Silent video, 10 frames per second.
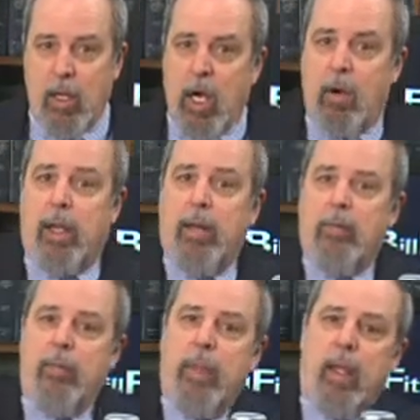All right,
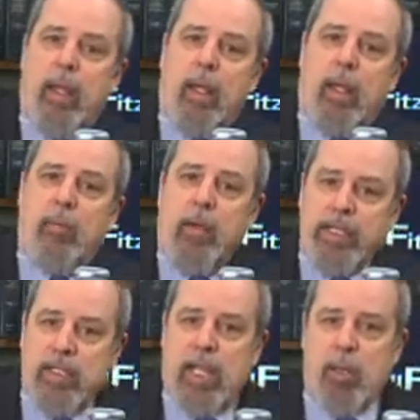
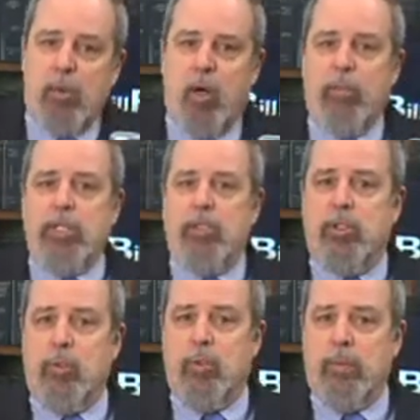please take a moment
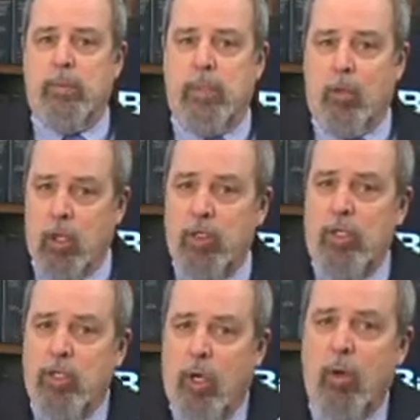to look at the
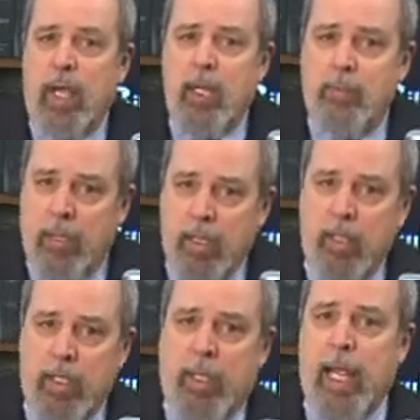donate
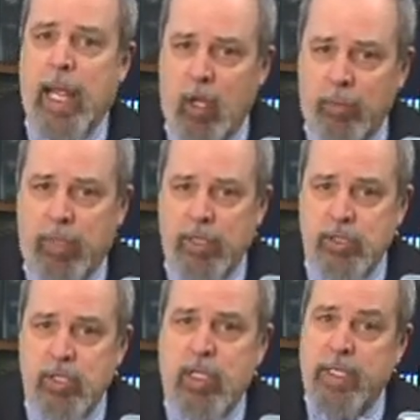button and help
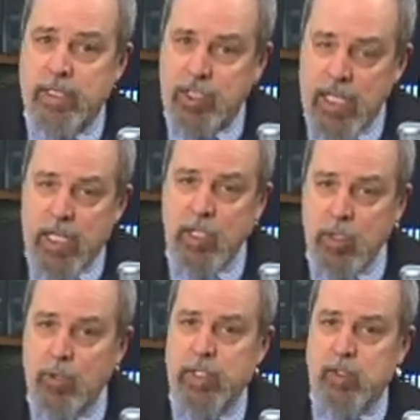us
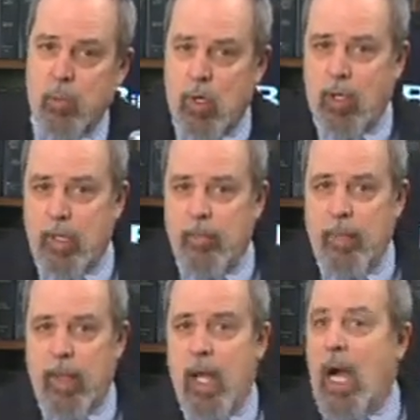continue this work.
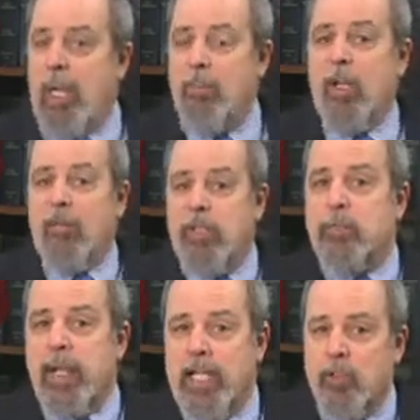I'm Bill
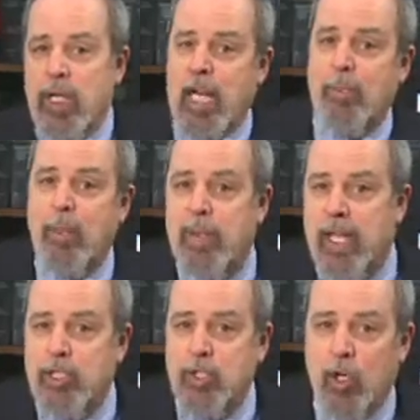Fitzpatrick, and I'll be
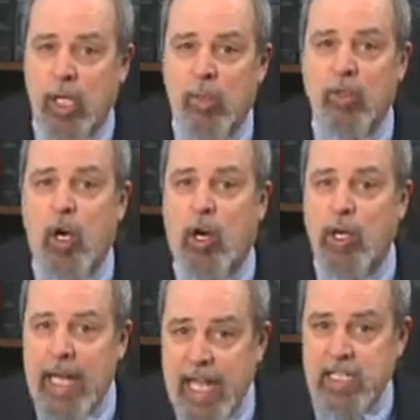back shortly with our
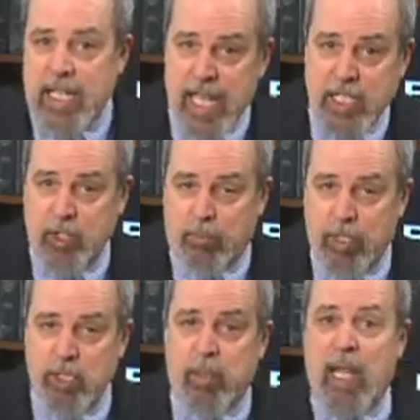next action
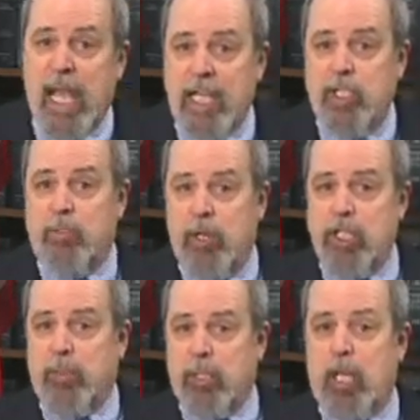
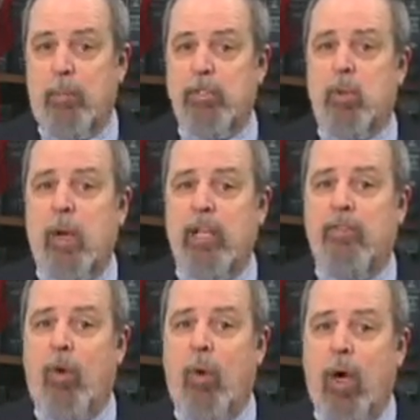principle number
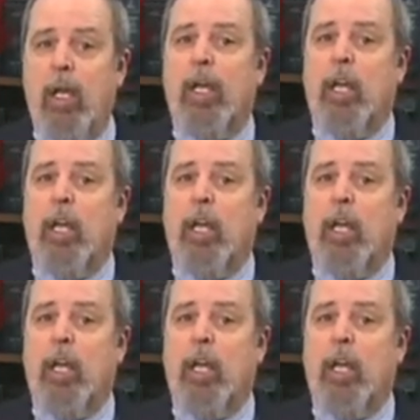24.